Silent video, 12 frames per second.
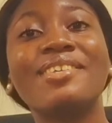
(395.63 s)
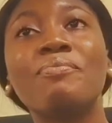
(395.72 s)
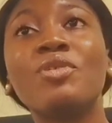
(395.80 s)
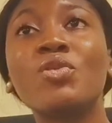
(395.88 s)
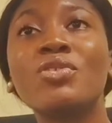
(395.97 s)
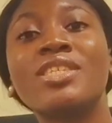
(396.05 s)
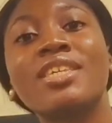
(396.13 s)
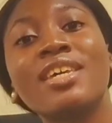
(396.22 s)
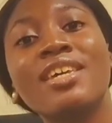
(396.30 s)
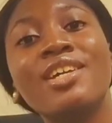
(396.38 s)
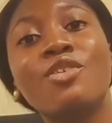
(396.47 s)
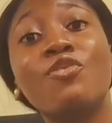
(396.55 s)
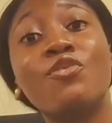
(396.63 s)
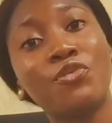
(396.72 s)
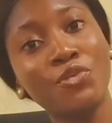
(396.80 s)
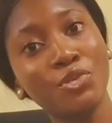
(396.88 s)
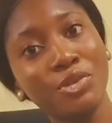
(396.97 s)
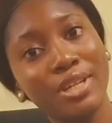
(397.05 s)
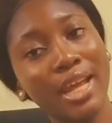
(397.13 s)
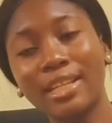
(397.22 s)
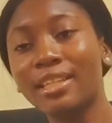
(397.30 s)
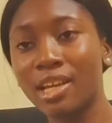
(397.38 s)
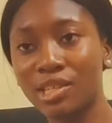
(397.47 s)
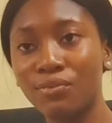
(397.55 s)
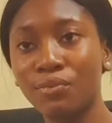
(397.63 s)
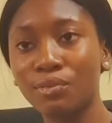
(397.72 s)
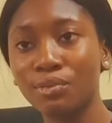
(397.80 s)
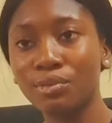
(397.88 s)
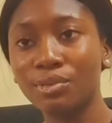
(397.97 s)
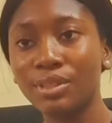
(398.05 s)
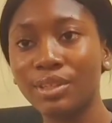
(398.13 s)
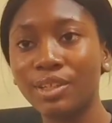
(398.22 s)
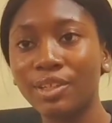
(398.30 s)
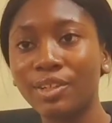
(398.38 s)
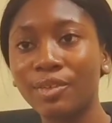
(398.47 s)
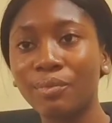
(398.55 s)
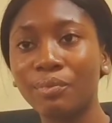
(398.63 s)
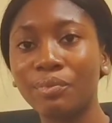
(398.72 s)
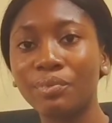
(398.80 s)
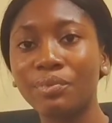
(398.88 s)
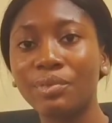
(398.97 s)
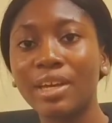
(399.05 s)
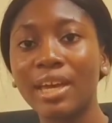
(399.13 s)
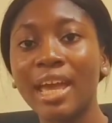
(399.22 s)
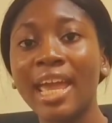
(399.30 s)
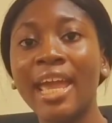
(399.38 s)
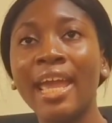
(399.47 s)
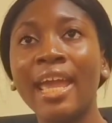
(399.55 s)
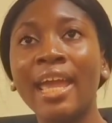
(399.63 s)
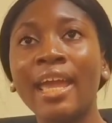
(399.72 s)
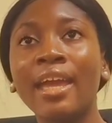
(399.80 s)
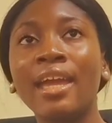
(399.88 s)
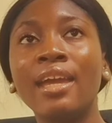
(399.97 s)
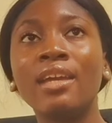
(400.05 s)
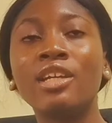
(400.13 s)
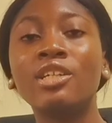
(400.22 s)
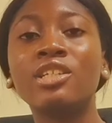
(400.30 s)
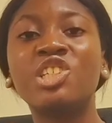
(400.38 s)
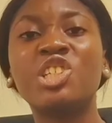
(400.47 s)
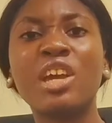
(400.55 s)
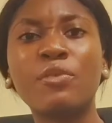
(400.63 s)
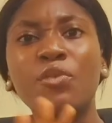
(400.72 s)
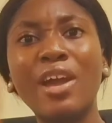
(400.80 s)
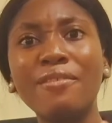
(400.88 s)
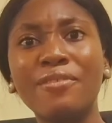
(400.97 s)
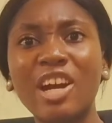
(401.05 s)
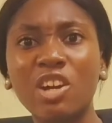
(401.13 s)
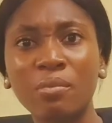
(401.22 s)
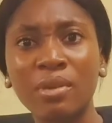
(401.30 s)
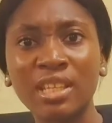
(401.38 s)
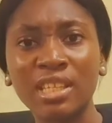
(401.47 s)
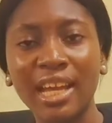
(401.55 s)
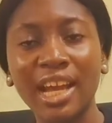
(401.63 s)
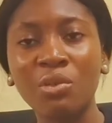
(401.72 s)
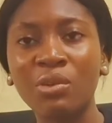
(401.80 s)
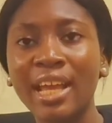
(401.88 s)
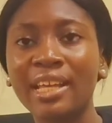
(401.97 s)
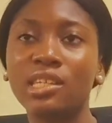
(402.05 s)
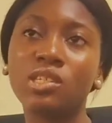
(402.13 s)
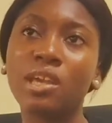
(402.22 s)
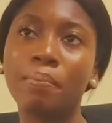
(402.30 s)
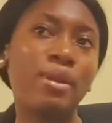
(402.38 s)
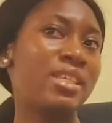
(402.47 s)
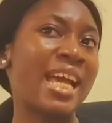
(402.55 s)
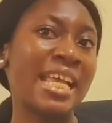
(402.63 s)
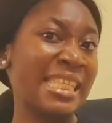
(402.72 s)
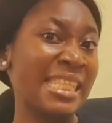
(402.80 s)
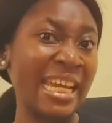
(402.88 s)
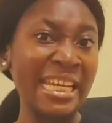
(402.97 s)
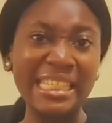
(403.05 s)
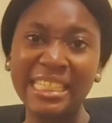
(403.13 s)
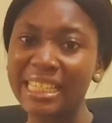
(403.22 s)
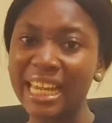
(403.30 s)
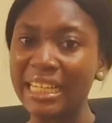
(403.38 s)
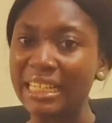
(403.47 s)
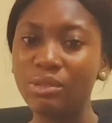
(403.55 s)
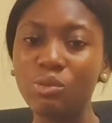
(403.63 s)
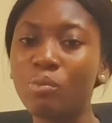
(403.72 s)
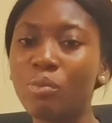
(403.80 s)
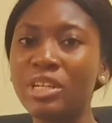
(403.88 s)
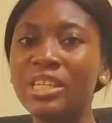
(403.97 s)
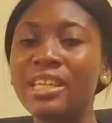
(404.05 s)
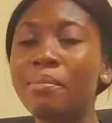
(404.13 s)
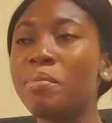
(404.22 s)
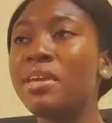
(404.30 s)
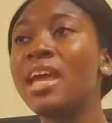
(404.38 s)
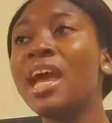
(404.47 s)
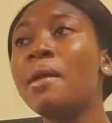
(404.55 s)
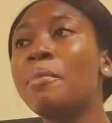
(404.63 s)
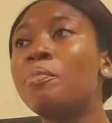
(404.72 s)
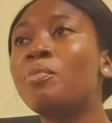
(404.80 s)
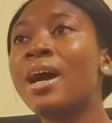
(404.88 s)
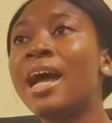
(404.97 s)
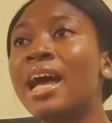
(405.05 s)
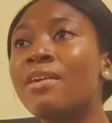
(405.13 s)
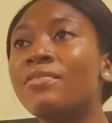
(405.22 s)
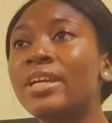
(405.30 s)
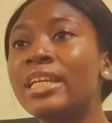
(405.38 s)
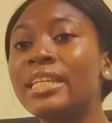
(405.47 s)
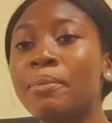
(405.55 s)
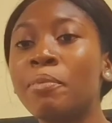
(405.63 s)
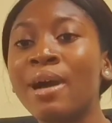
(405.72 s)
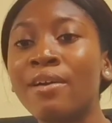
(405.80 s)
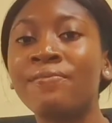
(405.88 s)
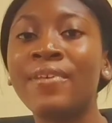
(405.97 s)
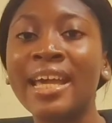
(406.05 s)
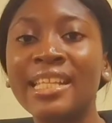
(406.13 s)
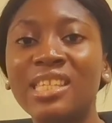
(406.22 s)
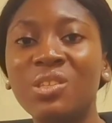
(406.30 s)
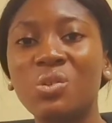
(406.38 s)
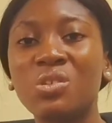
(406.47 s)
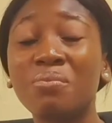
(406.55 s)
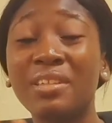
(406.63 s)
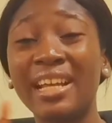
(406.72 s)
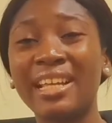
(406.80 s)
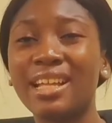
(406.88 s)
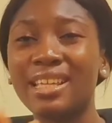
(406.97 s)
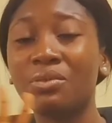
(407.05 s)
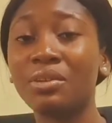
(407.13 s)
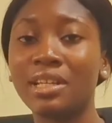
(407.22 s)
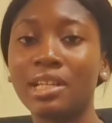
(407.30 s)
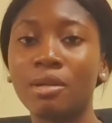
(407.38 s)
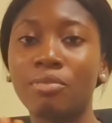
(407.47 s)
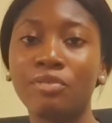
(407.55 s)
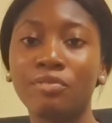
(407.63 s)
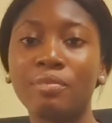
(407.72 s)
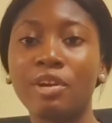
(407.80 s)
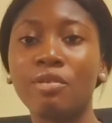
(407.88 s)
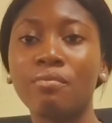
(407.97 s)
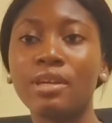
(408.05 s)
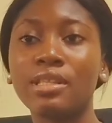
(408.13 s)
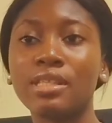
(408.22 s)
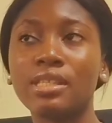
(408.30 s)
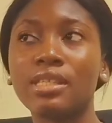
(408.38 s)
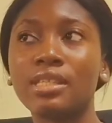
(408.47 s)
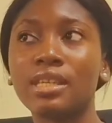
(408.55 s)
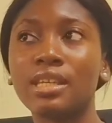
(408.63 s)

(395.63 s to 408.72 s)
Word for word: Music, food, like nice food, a cheerful environment. Like, I don't like a place that is dead, like nobody, maybe people are having, people are fighting or something like that. I don't like that type of environment.